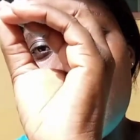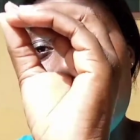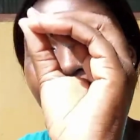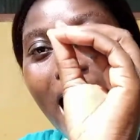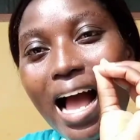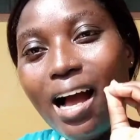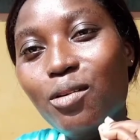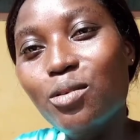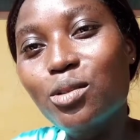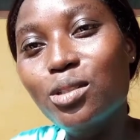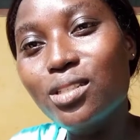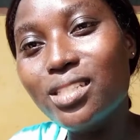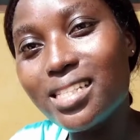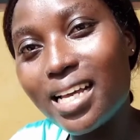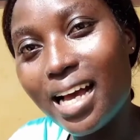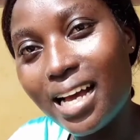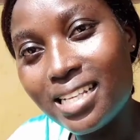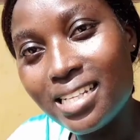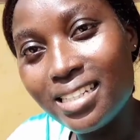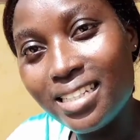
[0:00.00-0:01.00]
I'll use
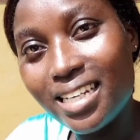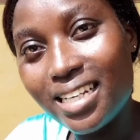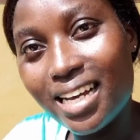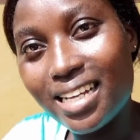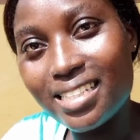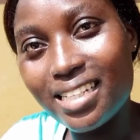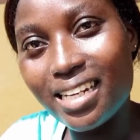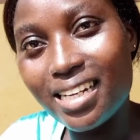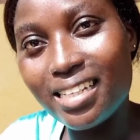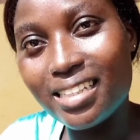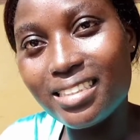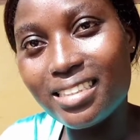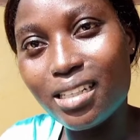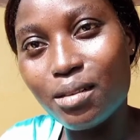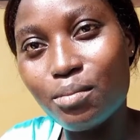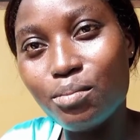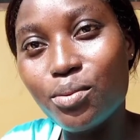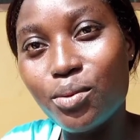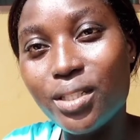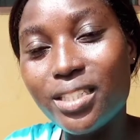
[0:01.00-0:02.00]
Annie as an
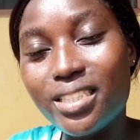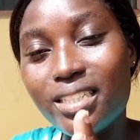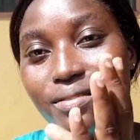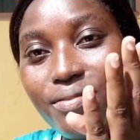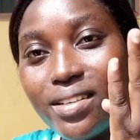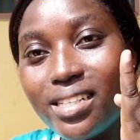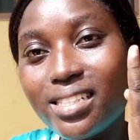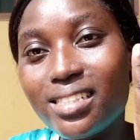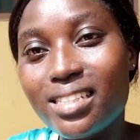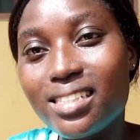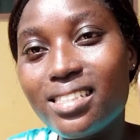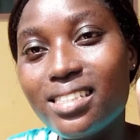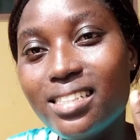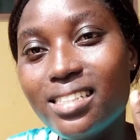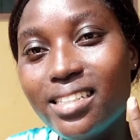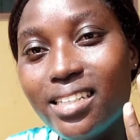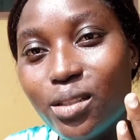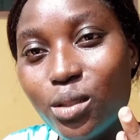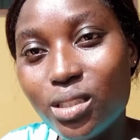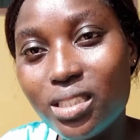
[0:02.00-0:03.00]
example. She fixes
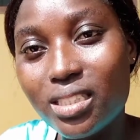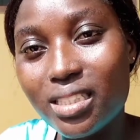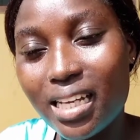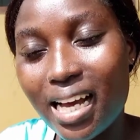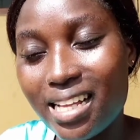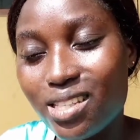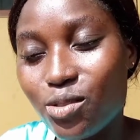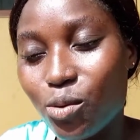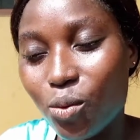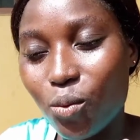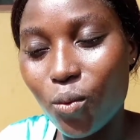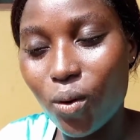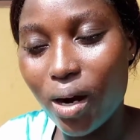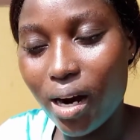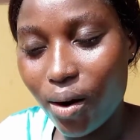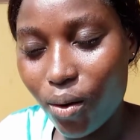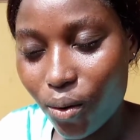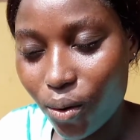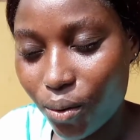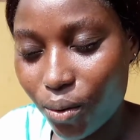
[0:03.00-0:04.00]
nails at
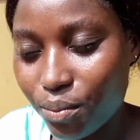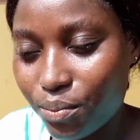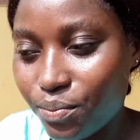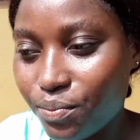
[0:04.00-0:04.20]
Oguaho.